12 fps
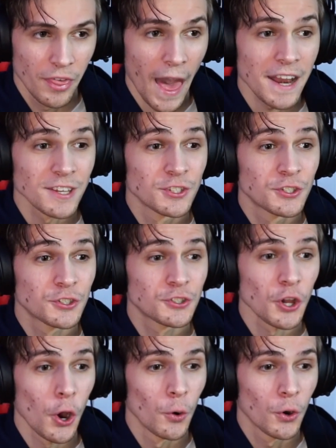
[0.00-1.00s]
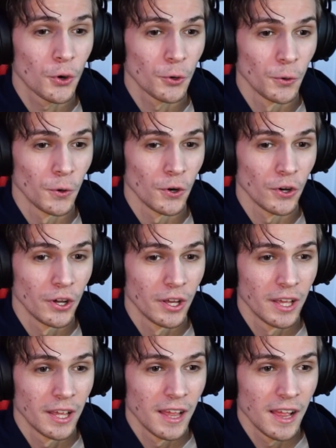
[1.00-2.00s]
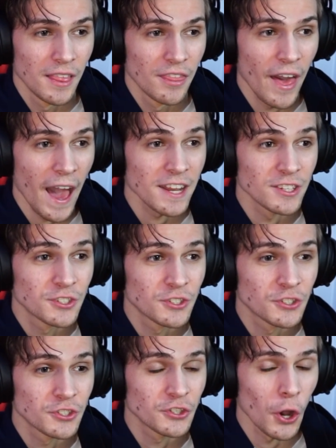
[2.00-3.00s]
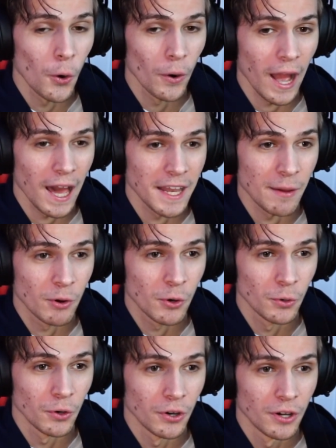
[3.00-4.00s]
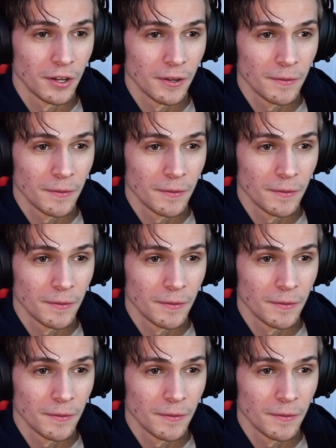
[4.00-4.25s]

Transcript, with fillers: That is so cool. That is so goddamn cool.